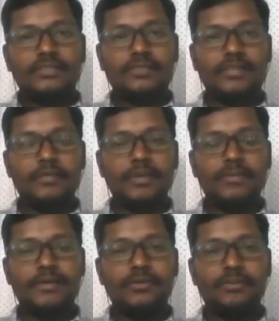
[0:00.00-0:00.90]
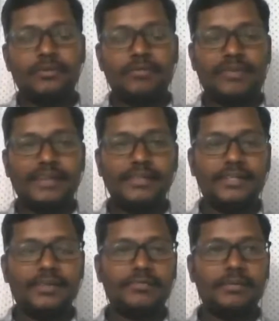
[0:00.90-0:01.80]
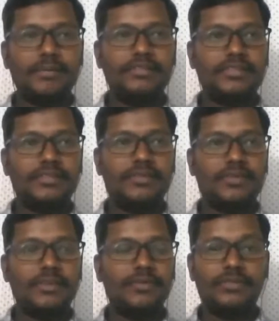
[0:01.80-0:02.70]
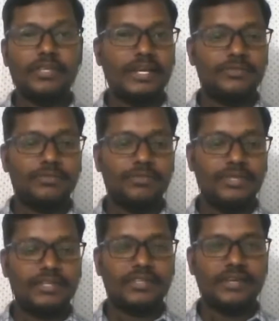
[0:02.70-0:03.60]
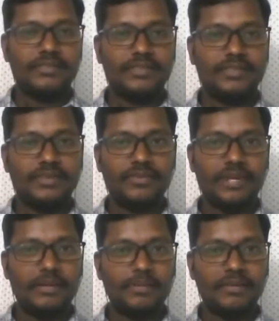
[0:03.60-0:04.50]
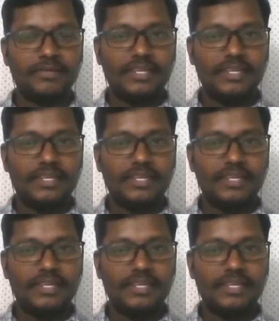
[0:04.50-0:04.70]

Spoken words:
So there may be two people fighting, or some may say that, okay, no, they are two bears kind of thing. You getting me?